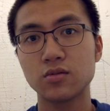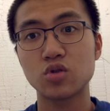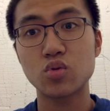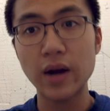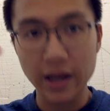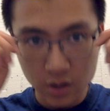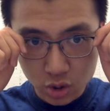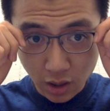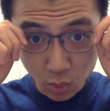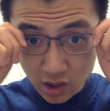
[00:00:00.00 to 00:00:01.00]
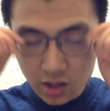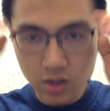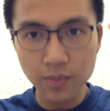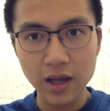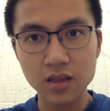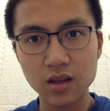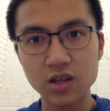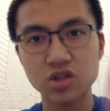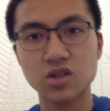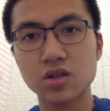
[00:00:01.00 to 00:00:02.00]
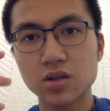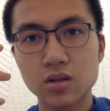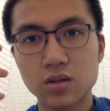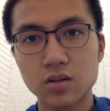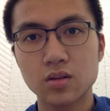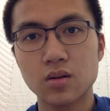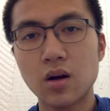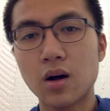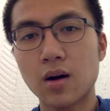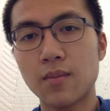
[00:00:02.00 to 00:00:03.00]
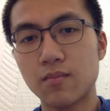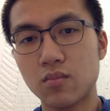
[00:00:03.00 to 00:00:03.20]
Great. So I wanted to make this, I